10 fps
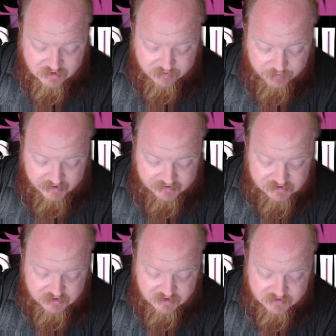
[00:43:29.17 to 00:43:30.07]

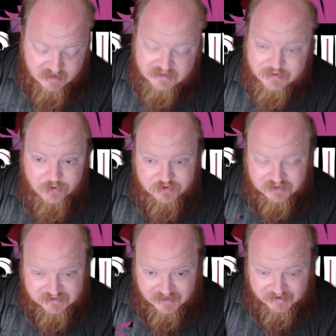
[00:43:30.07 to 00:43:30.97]
But not the most
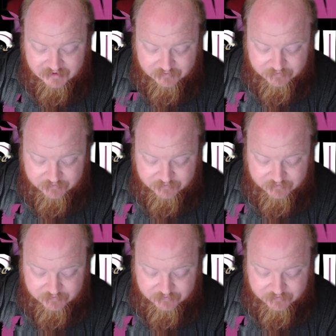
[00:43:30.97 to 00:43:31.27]
exciting,